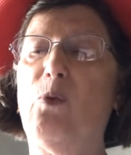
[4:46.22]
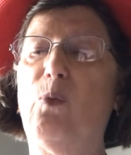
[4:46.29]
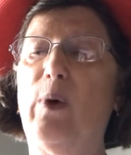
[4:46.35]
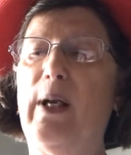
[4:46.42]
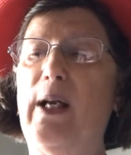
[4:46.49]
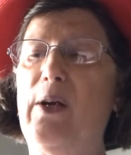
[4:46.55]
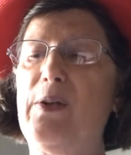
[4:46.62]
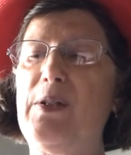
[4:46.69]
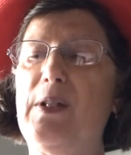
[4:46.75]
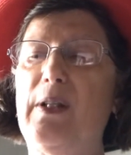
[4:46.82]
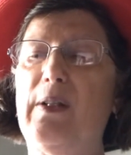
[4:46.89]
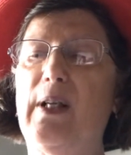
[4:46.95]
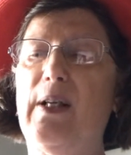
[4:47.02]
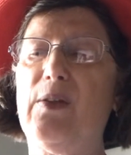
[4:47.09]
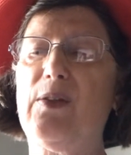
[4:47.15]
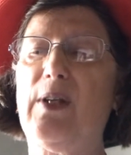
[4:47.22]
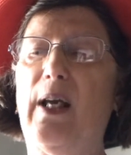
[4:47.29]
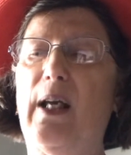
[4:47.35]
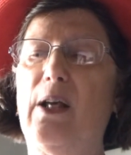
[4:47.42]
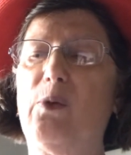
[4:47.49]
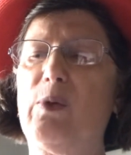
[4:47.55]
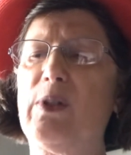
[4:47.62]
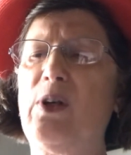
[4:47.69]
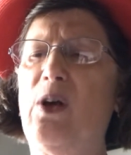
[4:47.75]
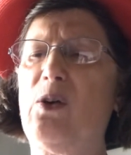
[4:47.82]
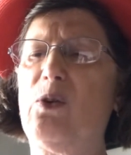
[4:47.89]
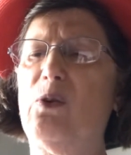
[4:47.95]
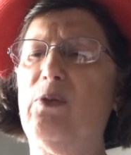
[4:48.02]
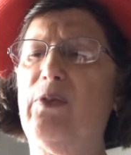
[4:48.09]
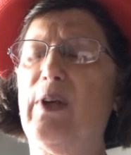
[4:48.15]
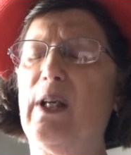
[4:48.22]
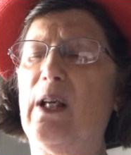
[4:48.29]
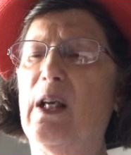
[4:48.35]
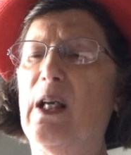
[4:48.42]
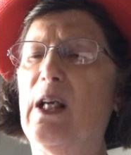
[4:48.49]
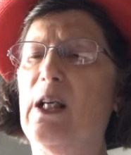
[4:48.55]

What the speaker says: What else did they say? It was all goofy.